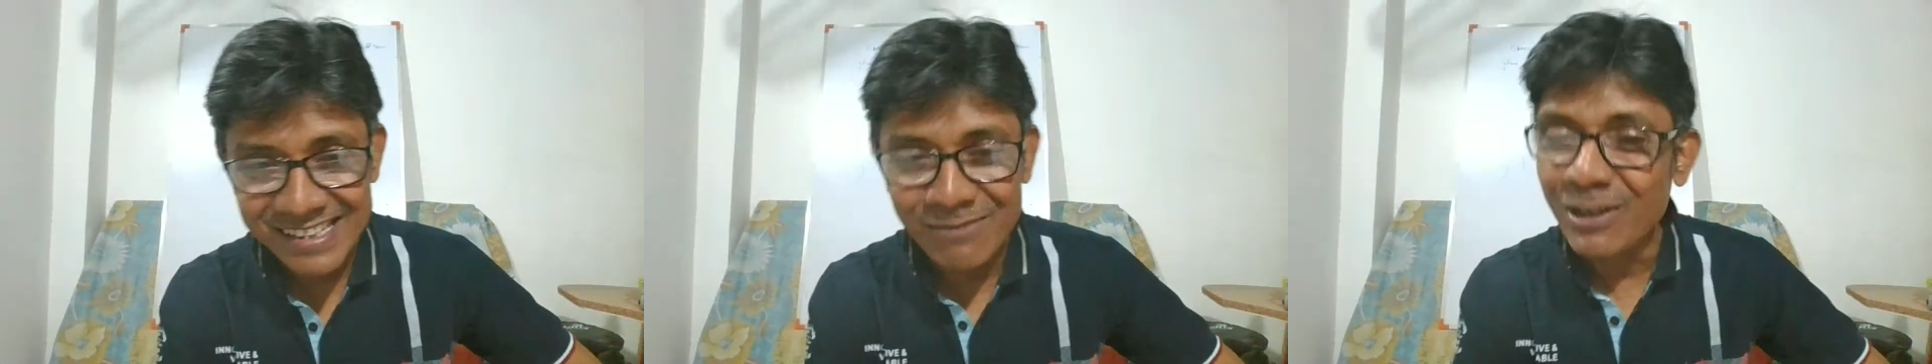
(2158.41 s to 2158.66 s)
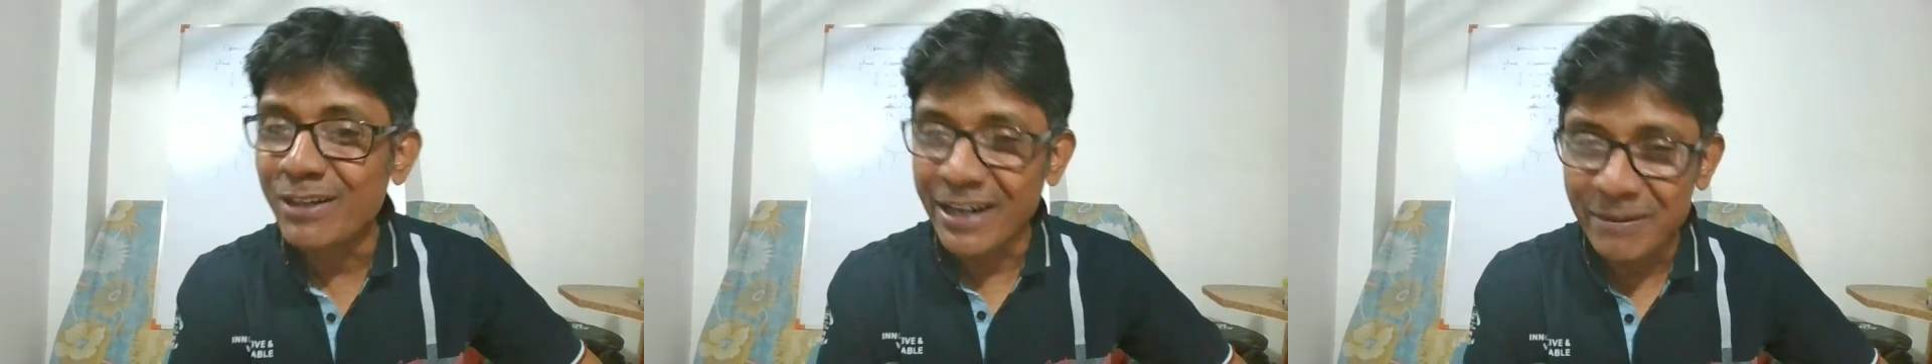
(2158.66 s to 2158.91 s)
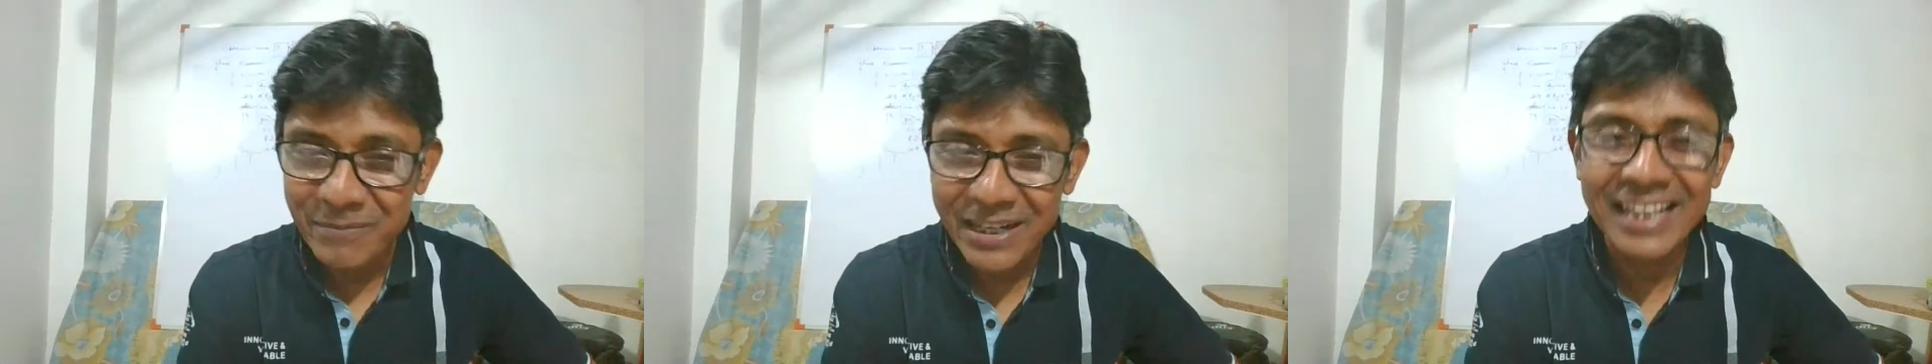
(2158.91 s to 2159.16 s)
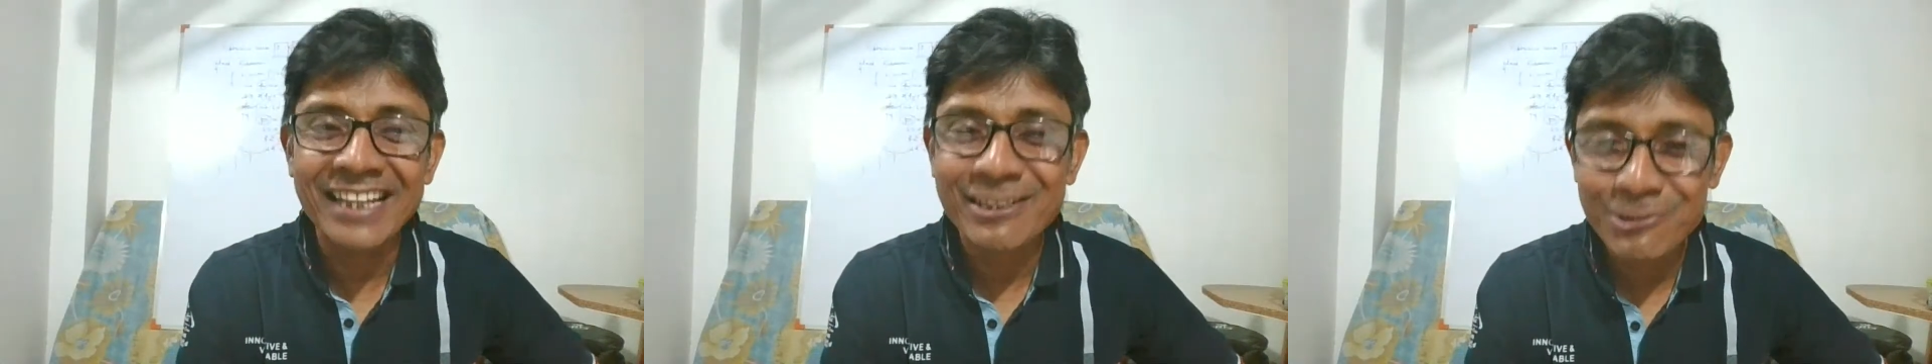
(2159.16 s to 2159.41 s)
You will come,
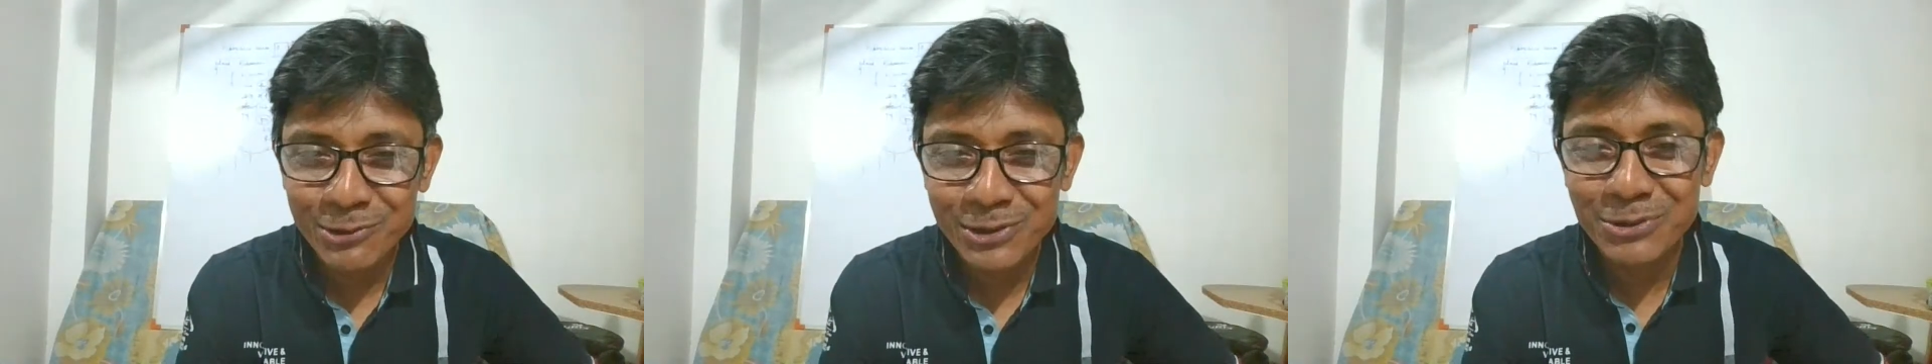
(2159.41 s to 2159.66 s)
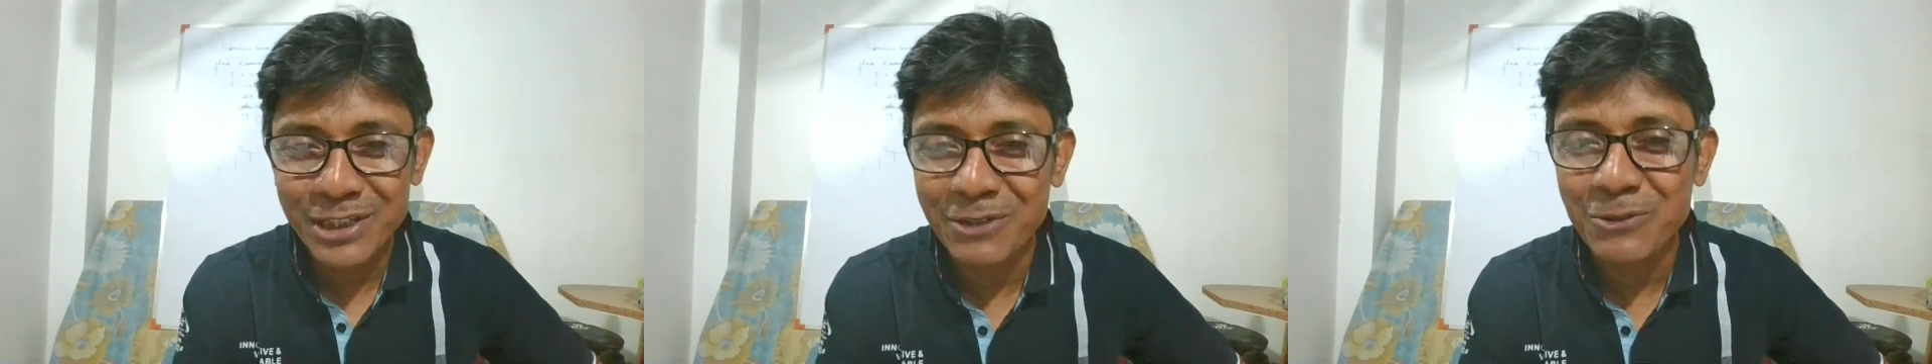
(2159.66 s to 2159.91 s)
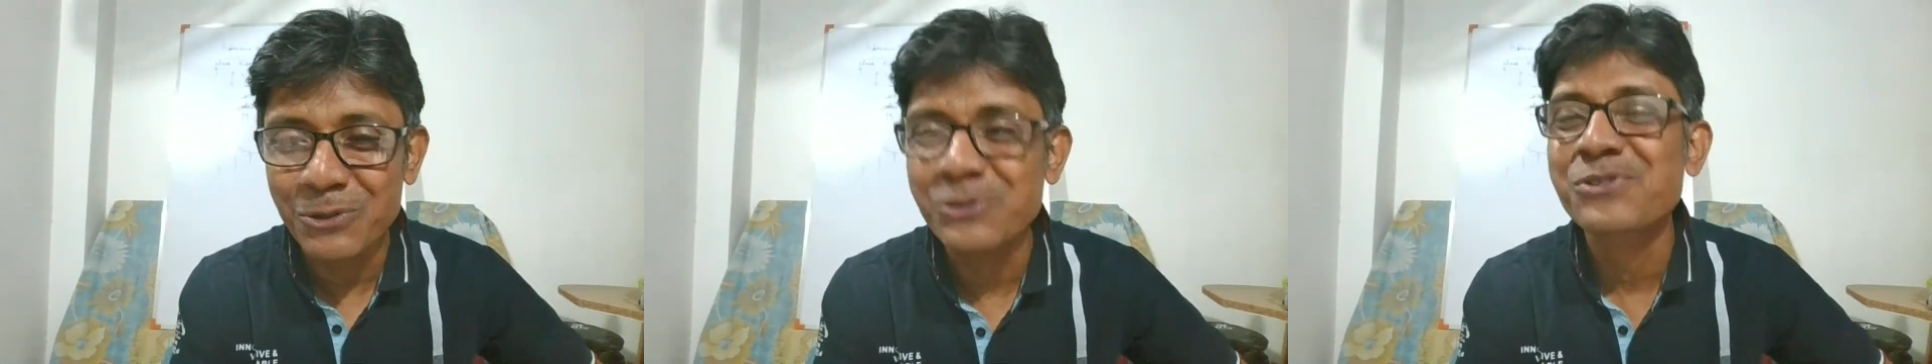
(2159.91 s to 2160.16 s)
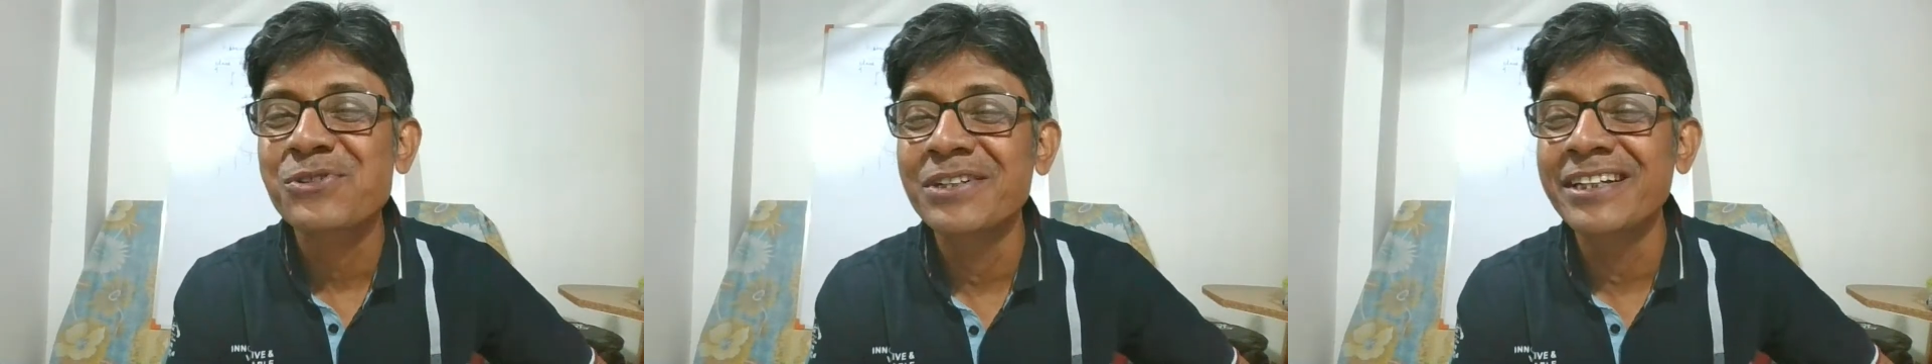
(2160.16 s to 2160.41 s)
I'll show you the
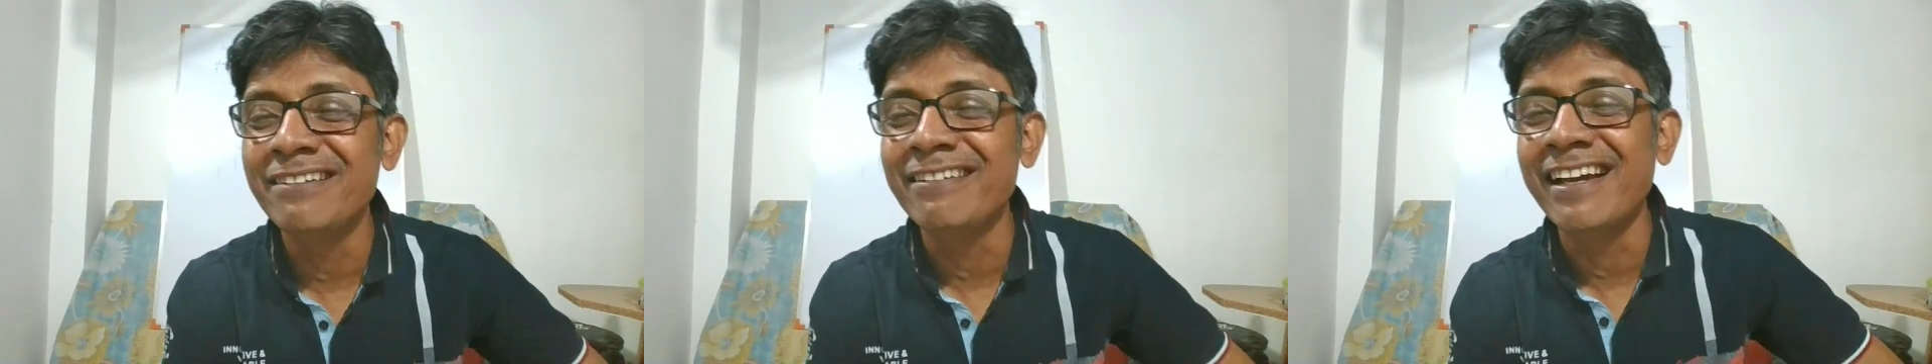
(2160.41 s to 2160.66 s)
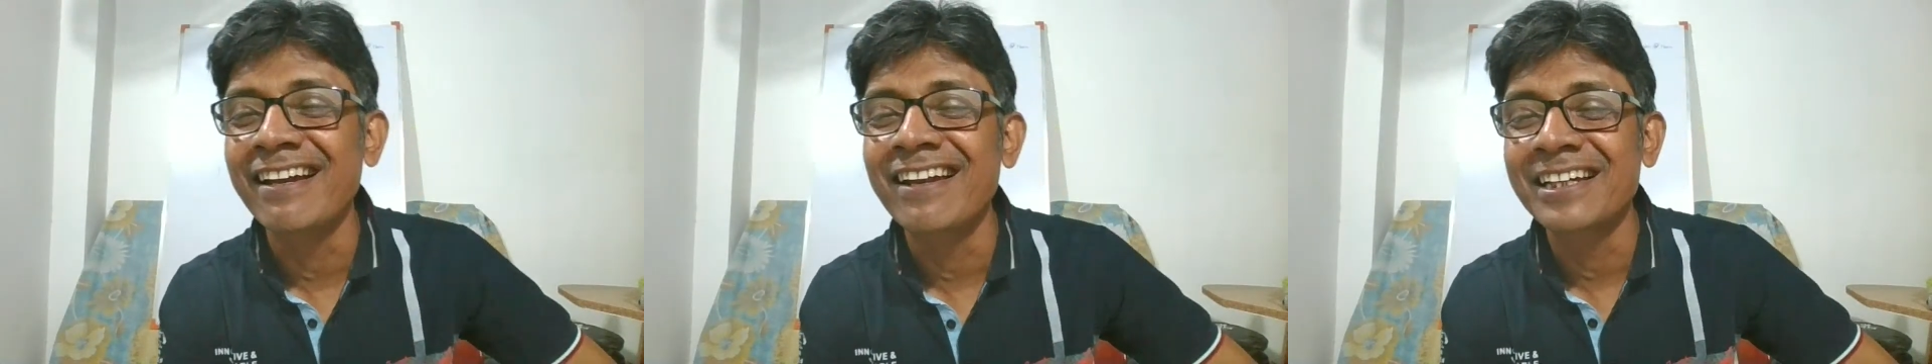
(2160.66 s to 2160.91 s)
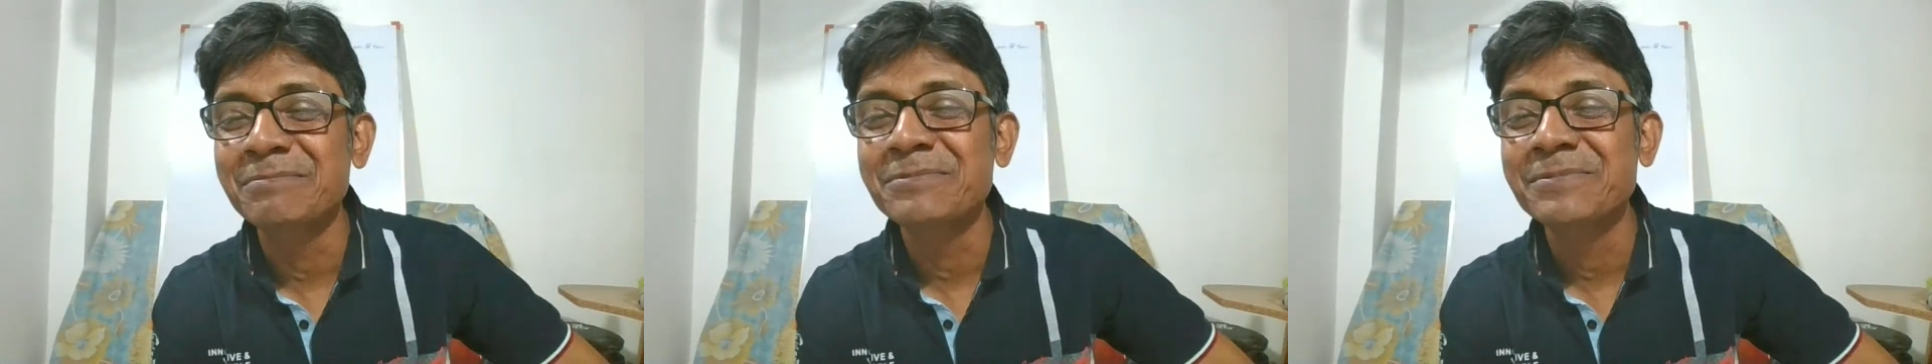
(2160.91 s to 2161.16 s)
ghost in real life.